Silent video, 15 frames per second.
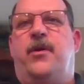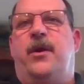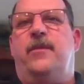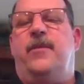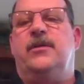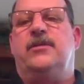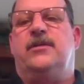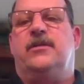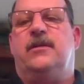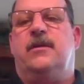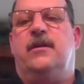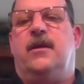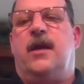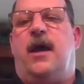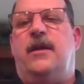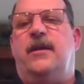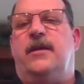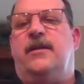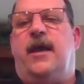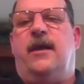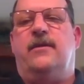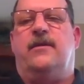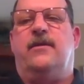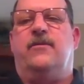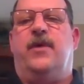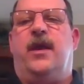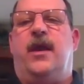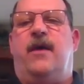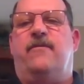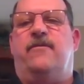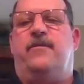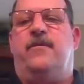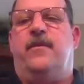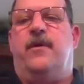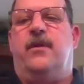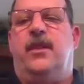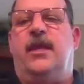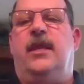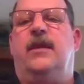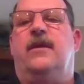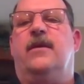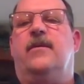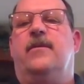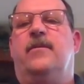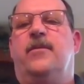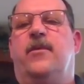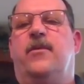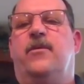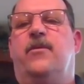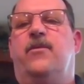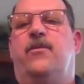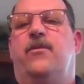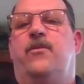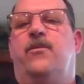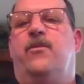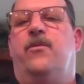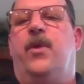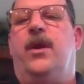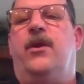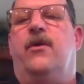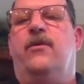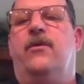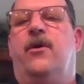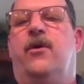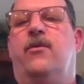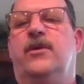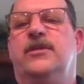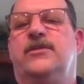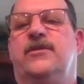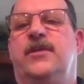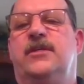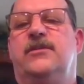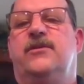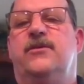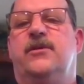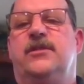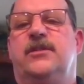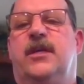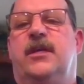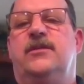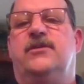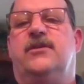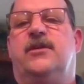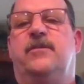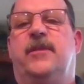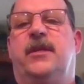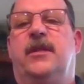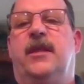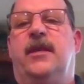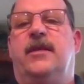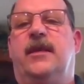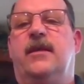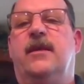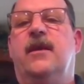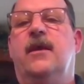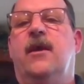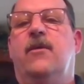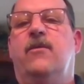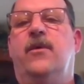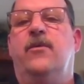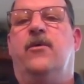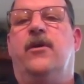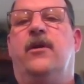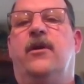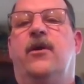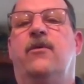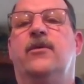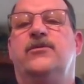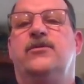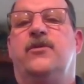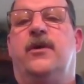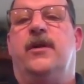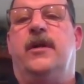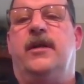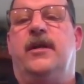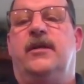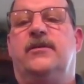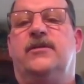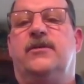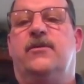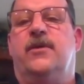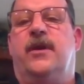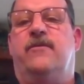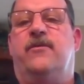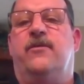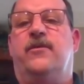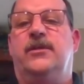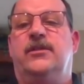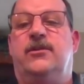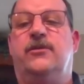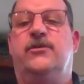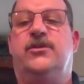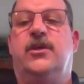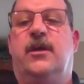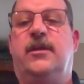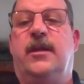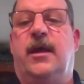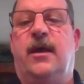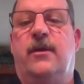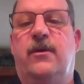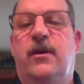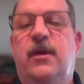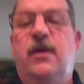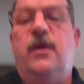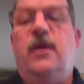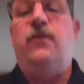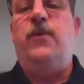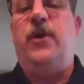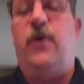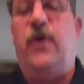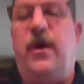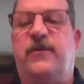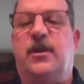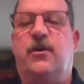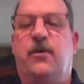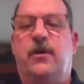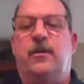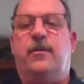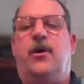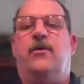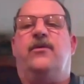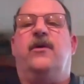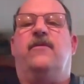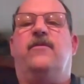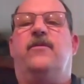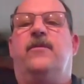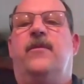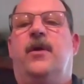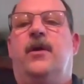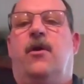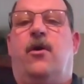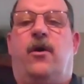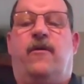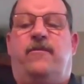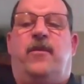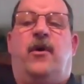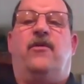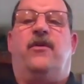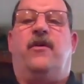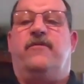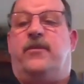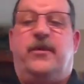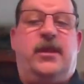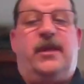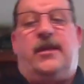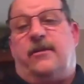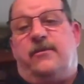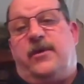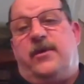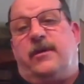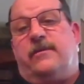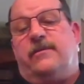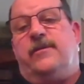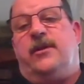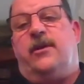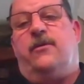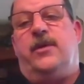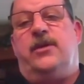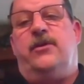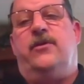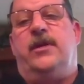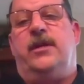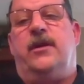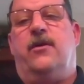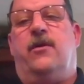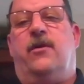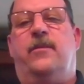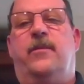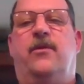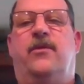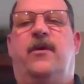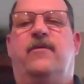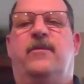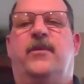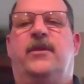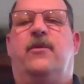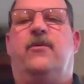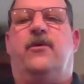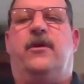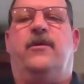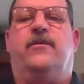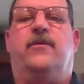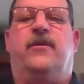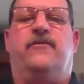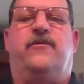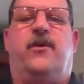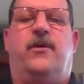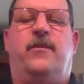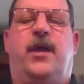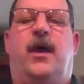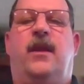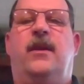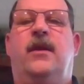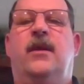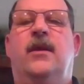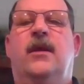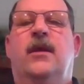pretty much gotten it down to, we have a leak, but we don't know which of these two exchangers could be leaking. We want to know which one it is, so whenever we do shut down, we don't have to go into both of them. Or if both of them are leaking, we could, we do need to go on both of them, but they wanted to confirm that.